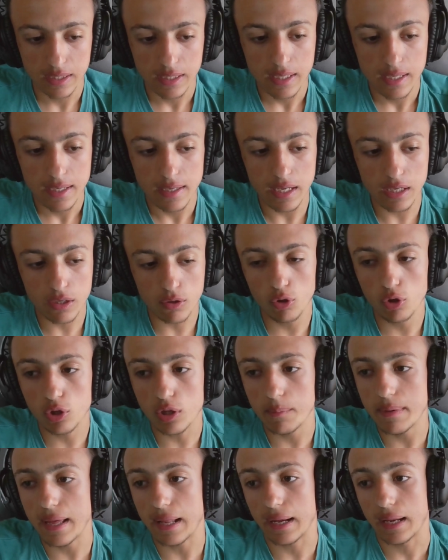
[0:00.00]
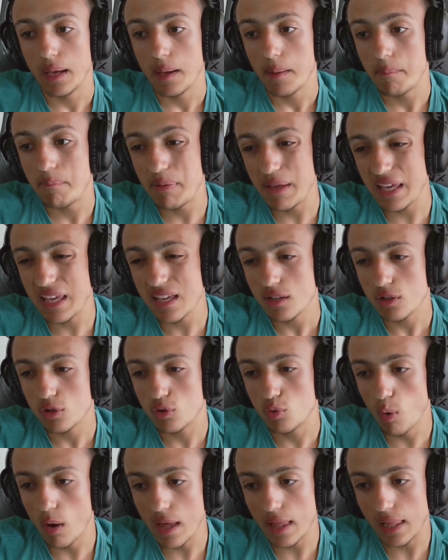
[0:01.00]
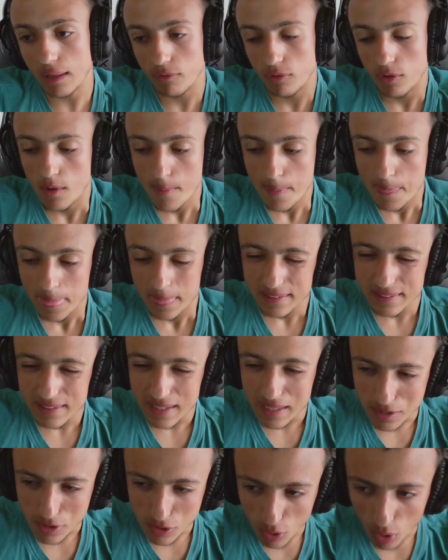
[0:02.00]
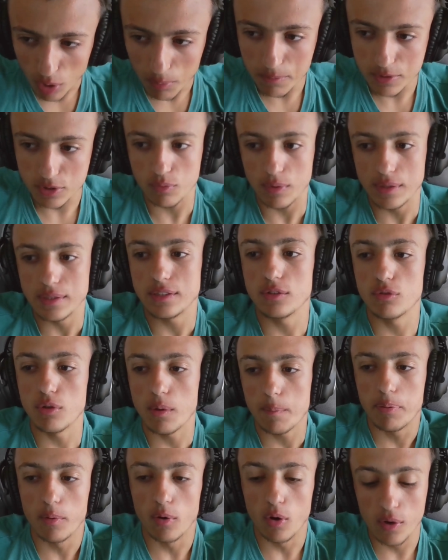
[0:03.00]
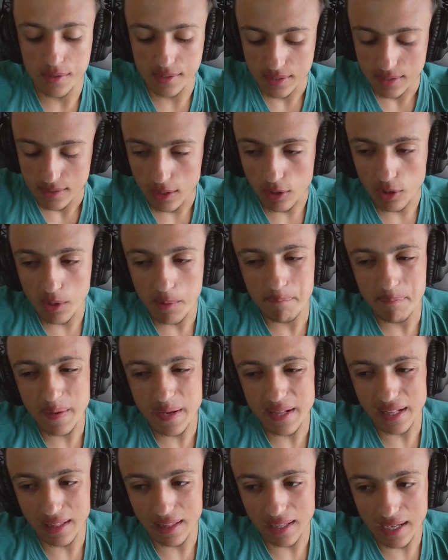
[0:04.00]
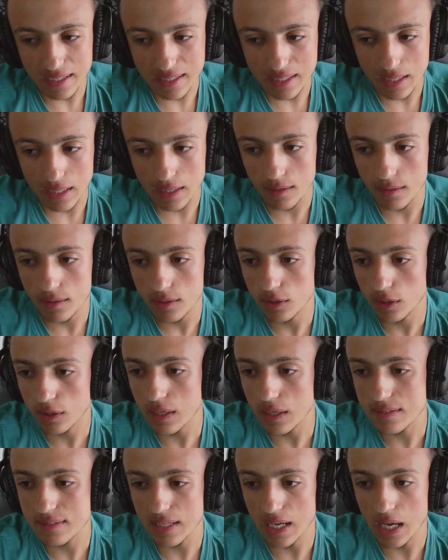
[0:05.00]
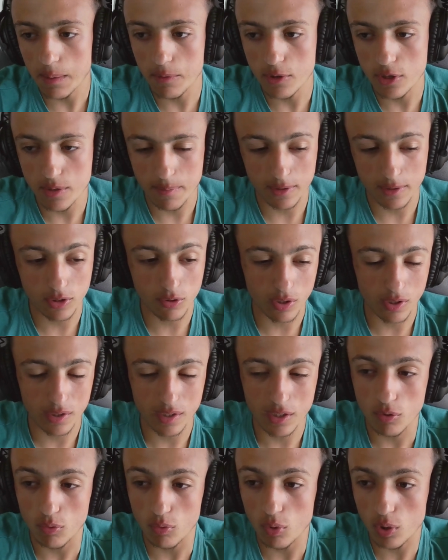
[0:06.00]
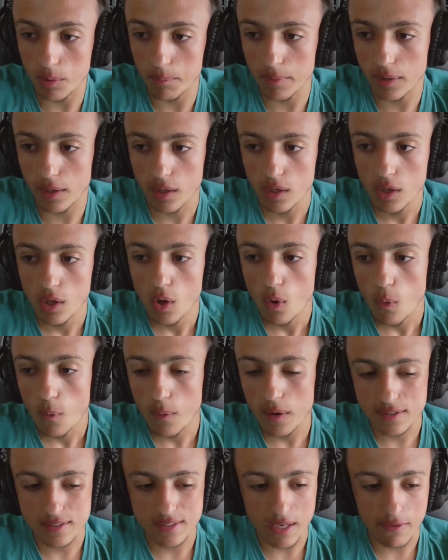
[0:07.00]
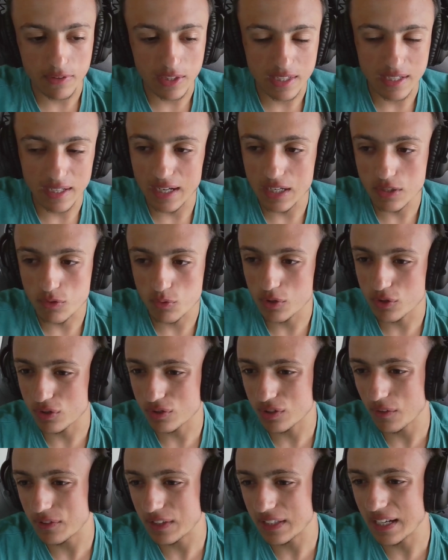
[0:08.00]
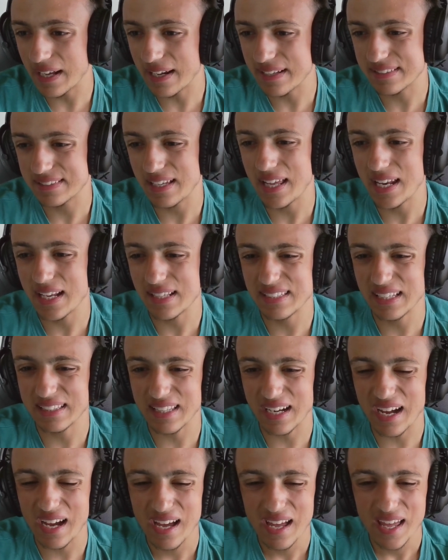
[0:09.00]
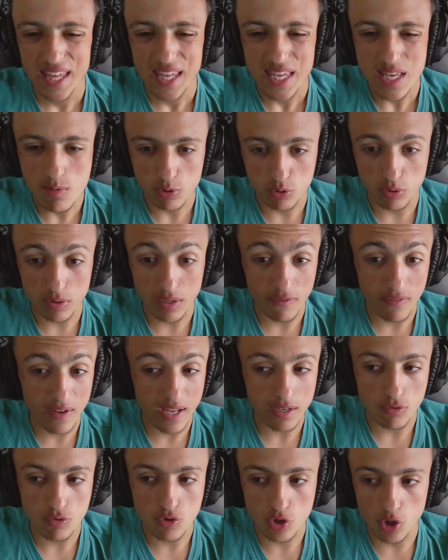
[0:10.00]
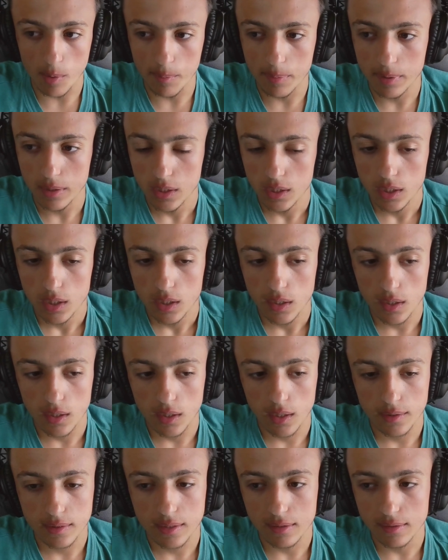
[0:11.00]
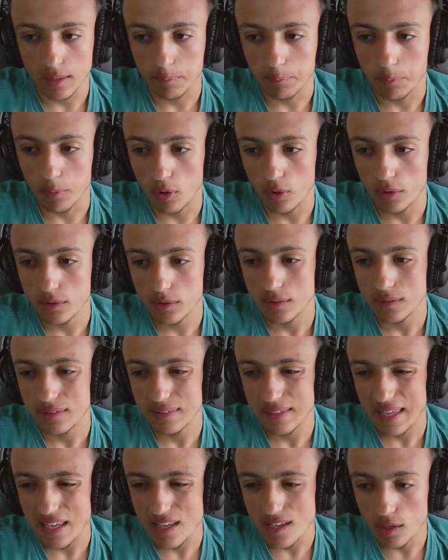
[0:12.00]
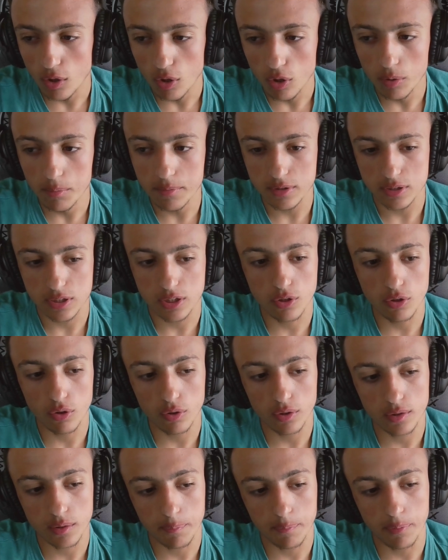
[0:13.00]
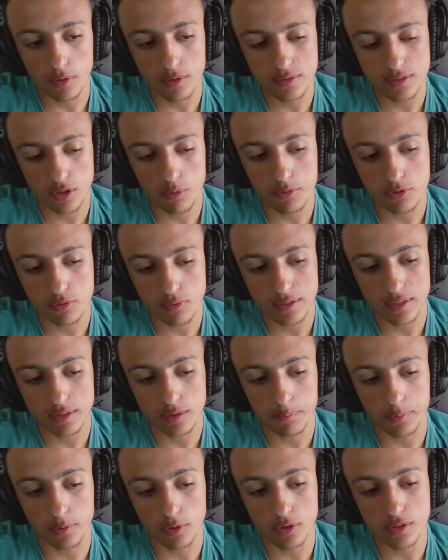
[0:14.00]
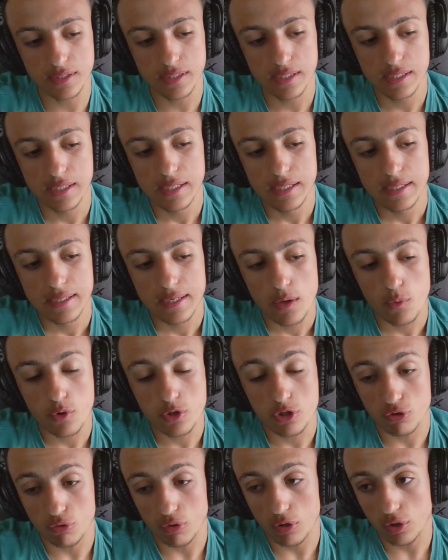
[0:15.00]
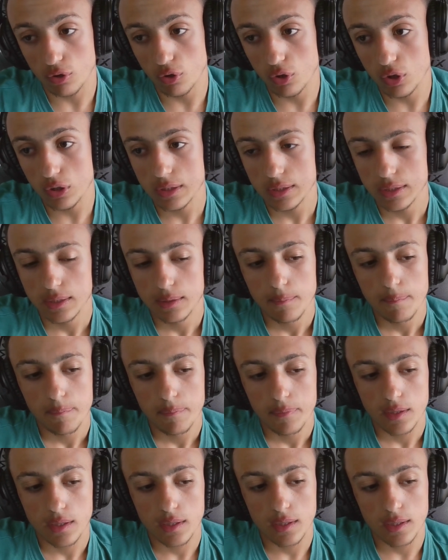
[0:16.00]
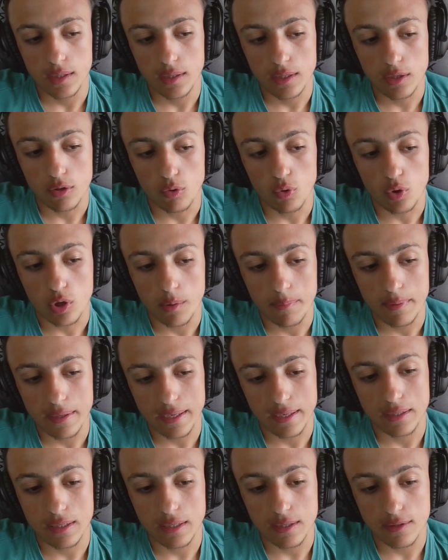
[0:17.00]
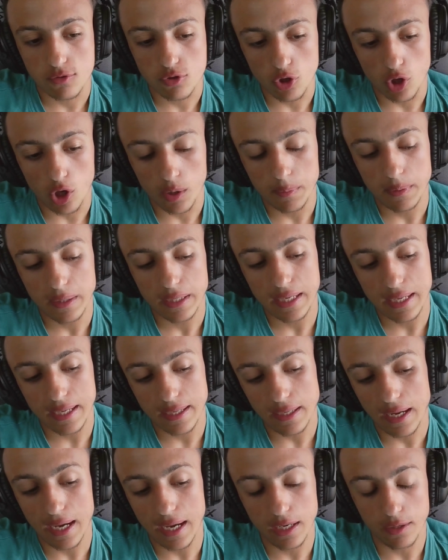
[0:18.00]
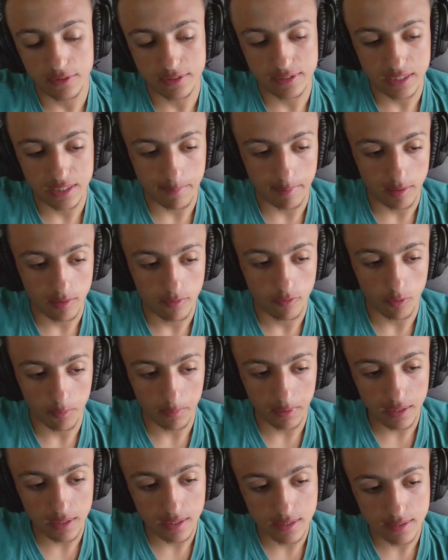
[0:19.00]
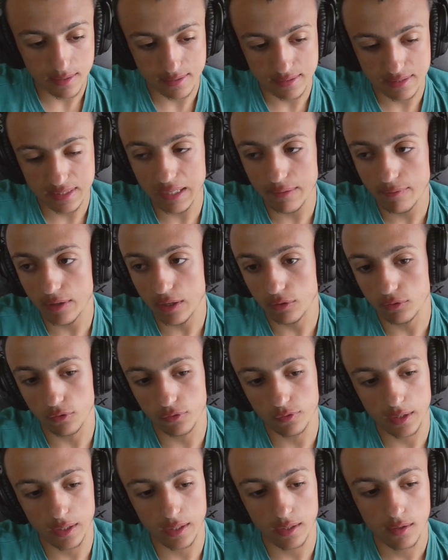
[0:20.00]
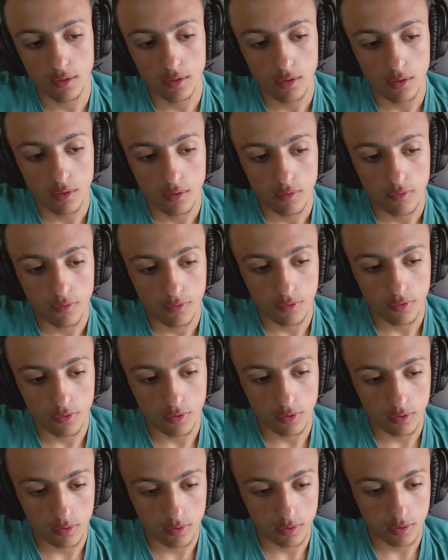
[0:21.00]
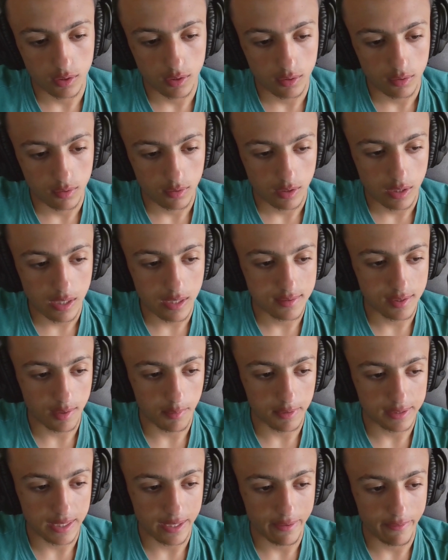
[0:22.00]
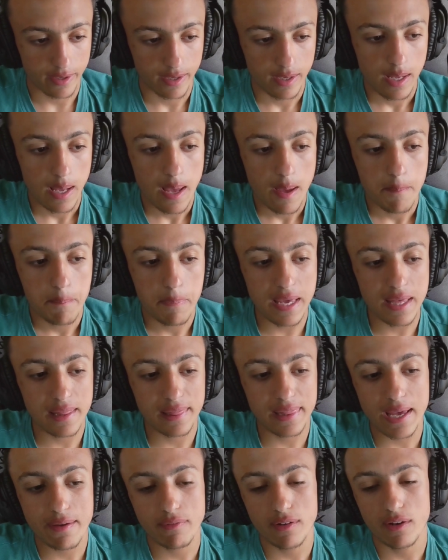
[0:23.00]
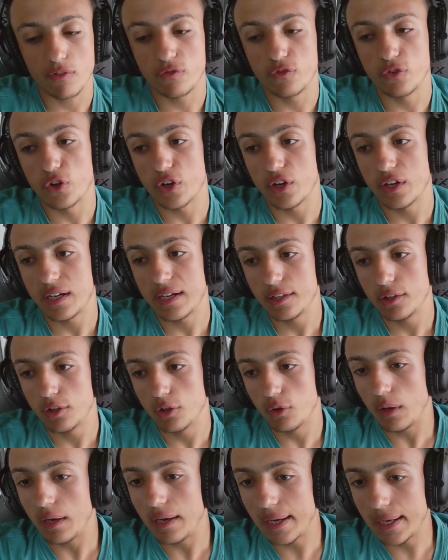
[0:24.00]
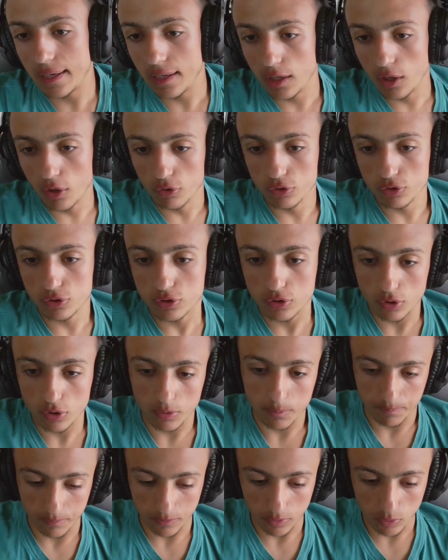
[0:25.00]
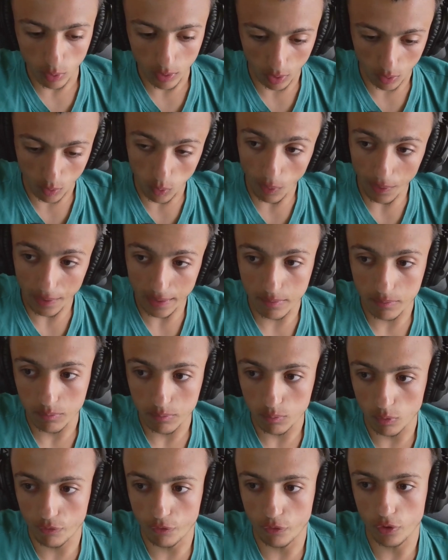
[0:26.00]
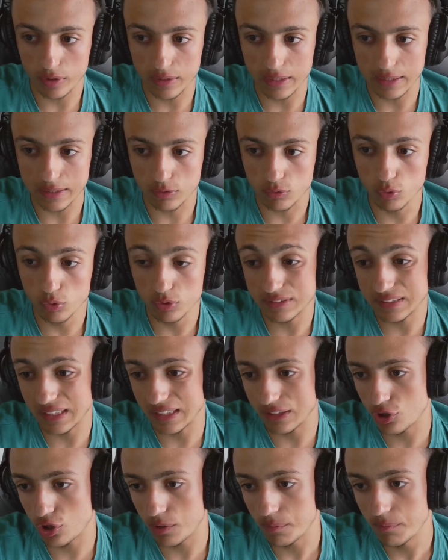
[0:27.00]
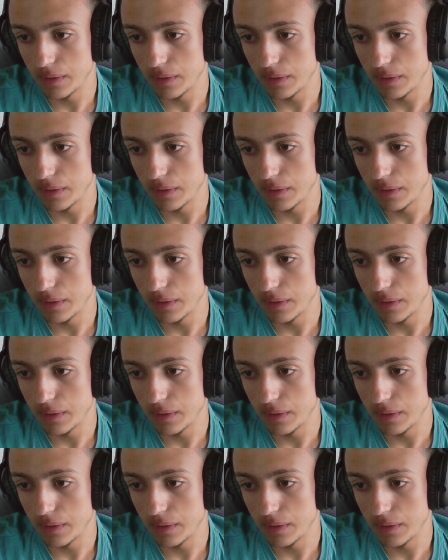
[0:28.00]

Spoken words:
Nico Hülkenberg, P12. They almost went into the points. They got a bit unlucky. The Kicksabber, in particular Nico Hülkenberg, with the safety cars, virtual safety cars, and etc. He was doing a very good job until that point. They almost got in the points. They almost went into the points, which is really good. Nico Hülkenberg did his job again. I know his teammate. For me, he's a 7 out of 10 for the Kicksabber driver. P11, Fernando Alonso. What a quality for that good strategy.